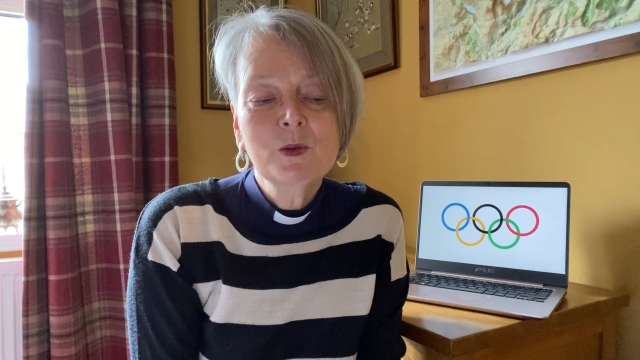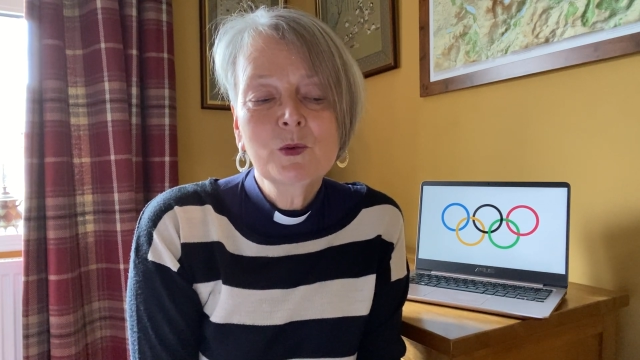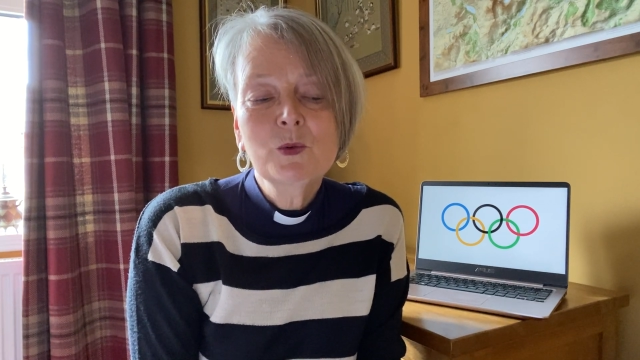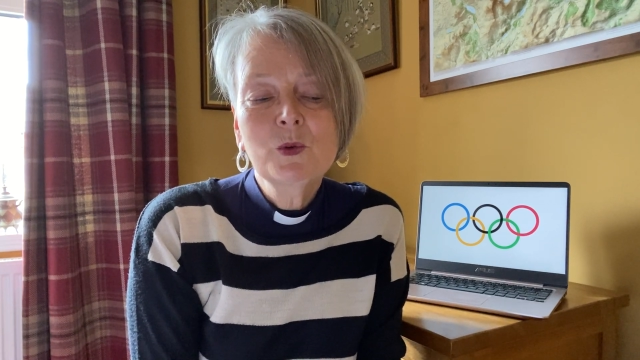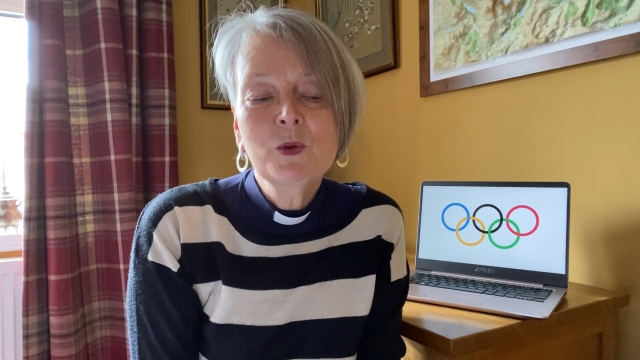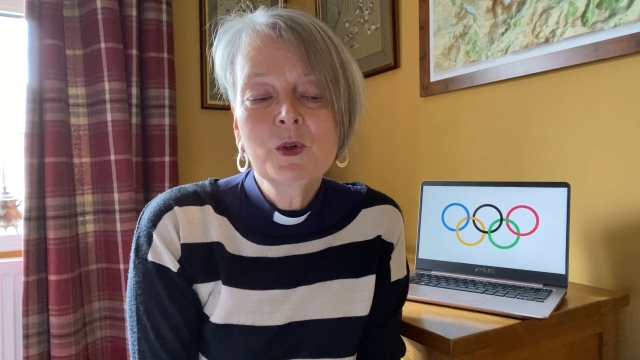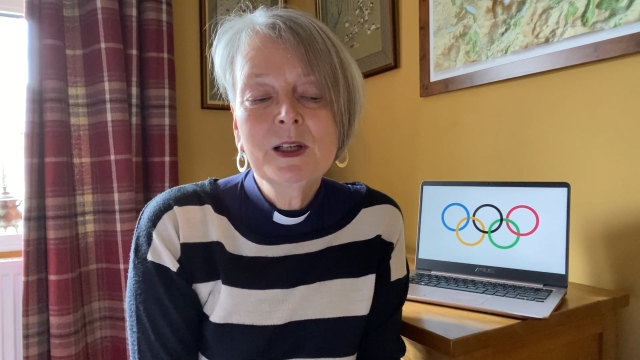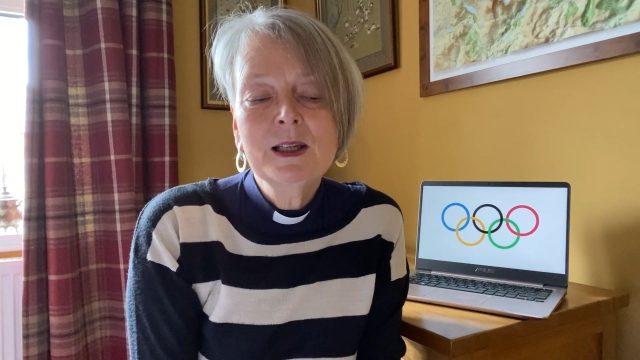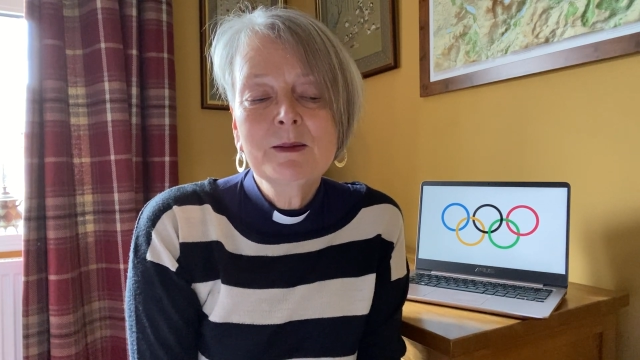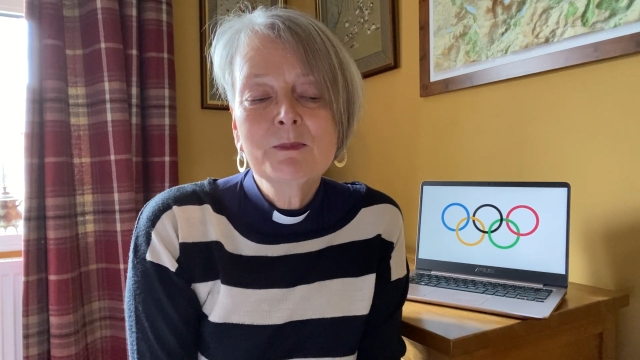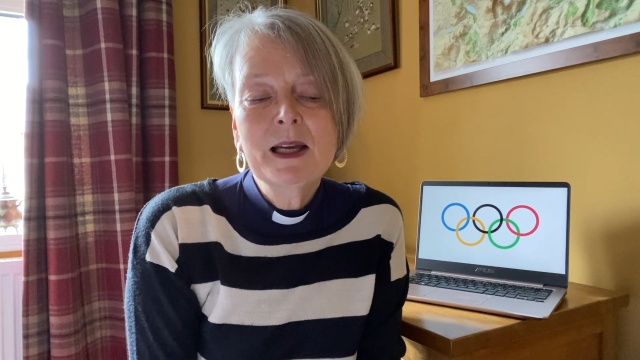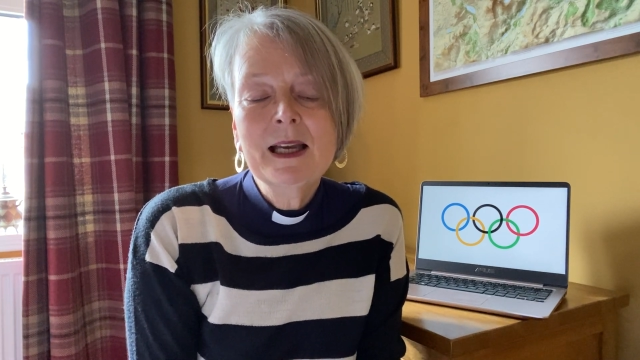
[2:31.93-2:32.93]
Or
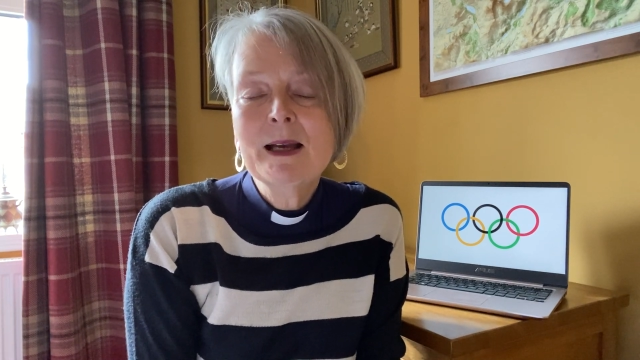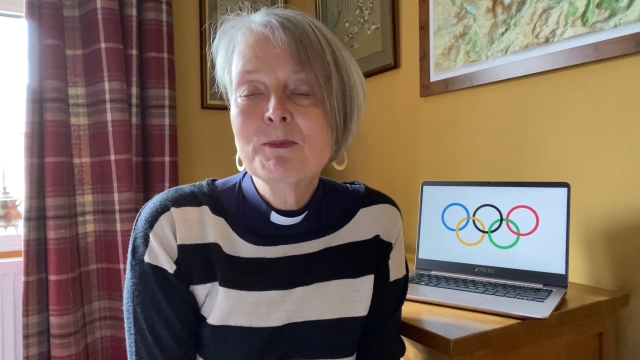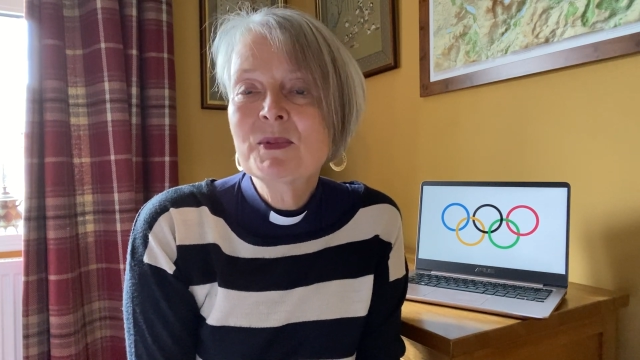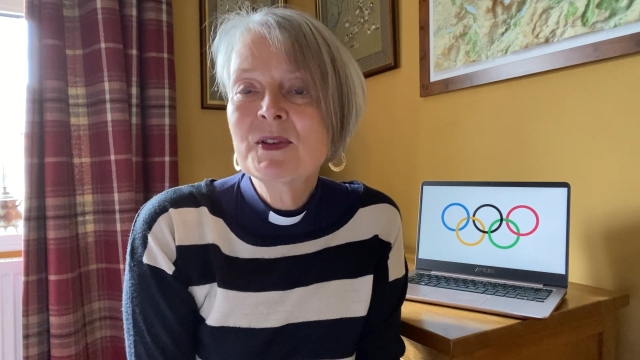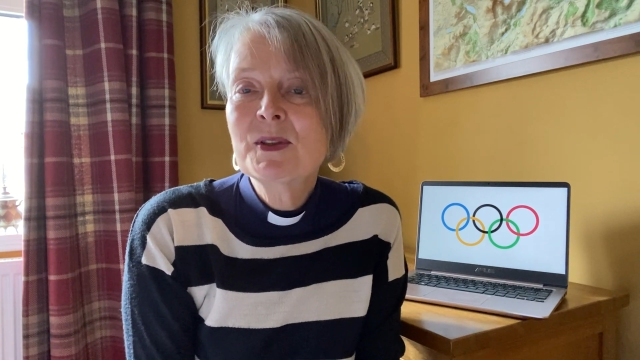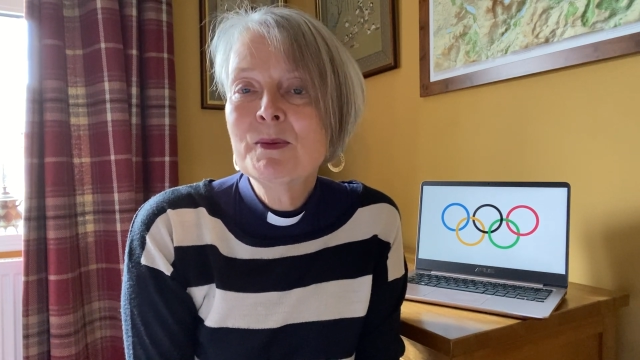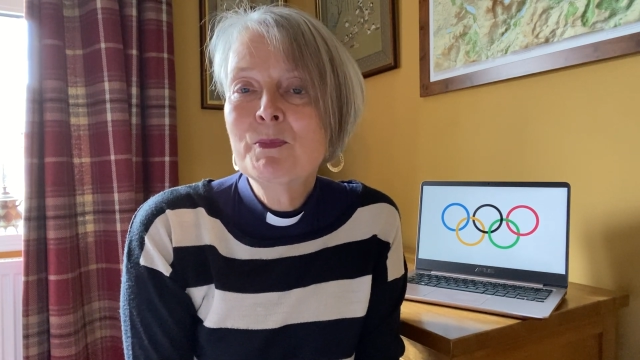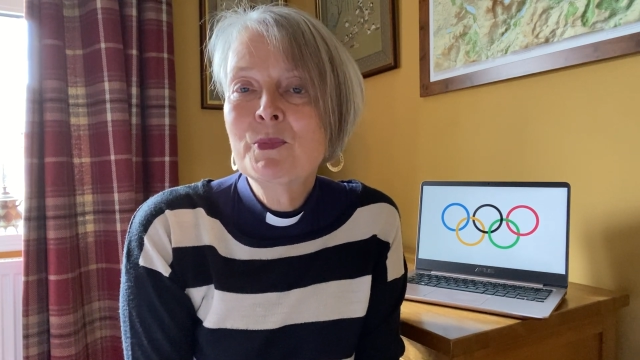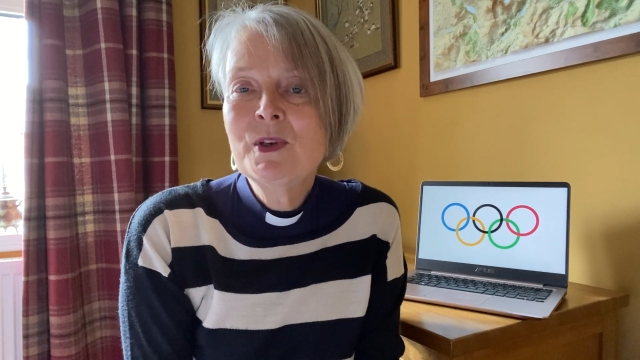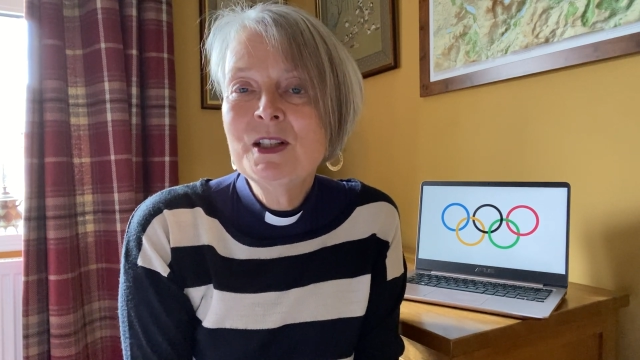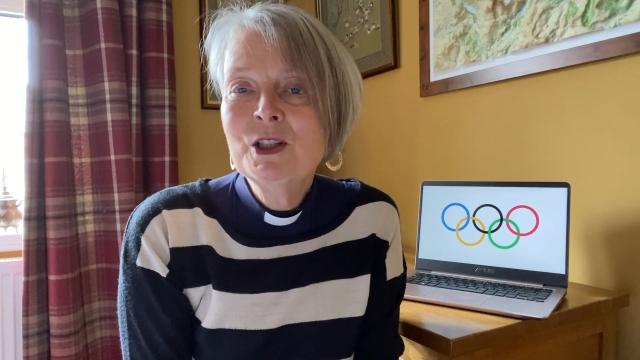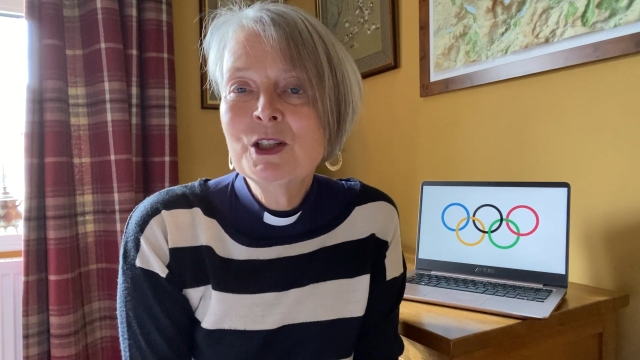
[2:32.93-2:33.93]
perhaps the
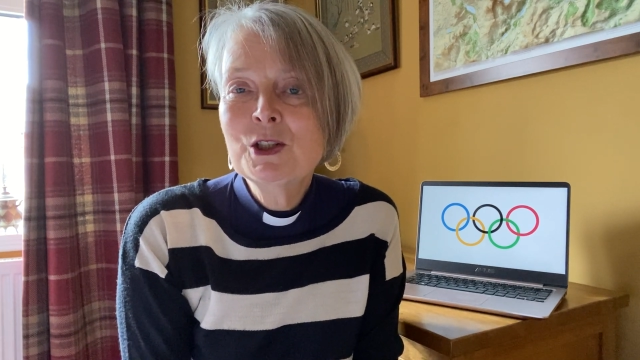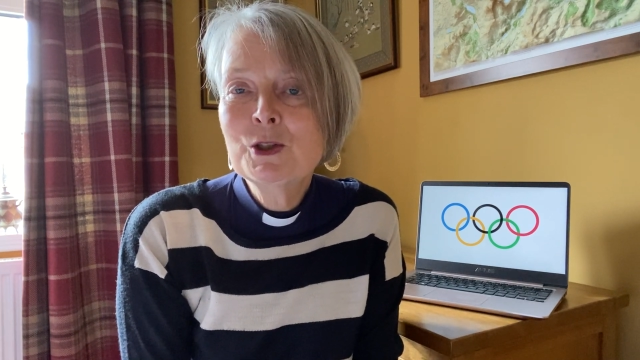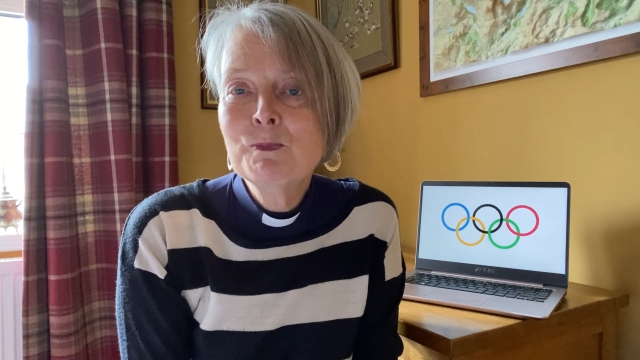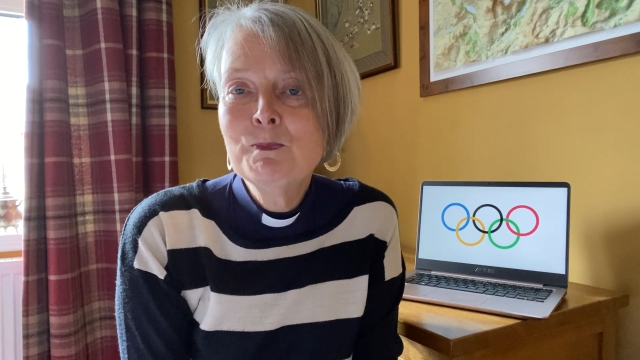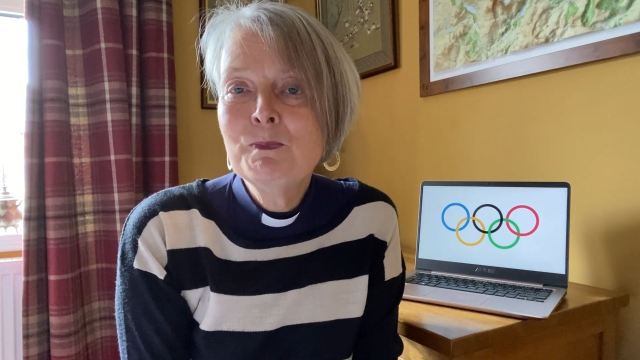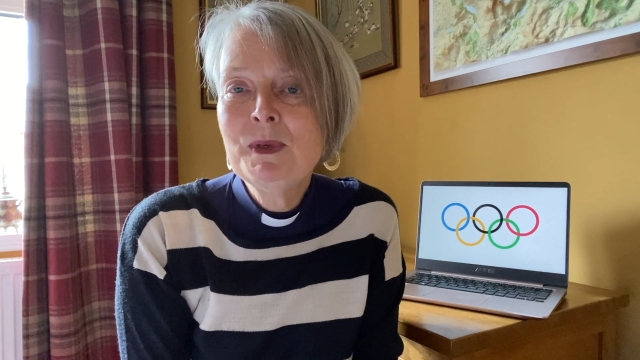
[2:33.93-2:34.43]
British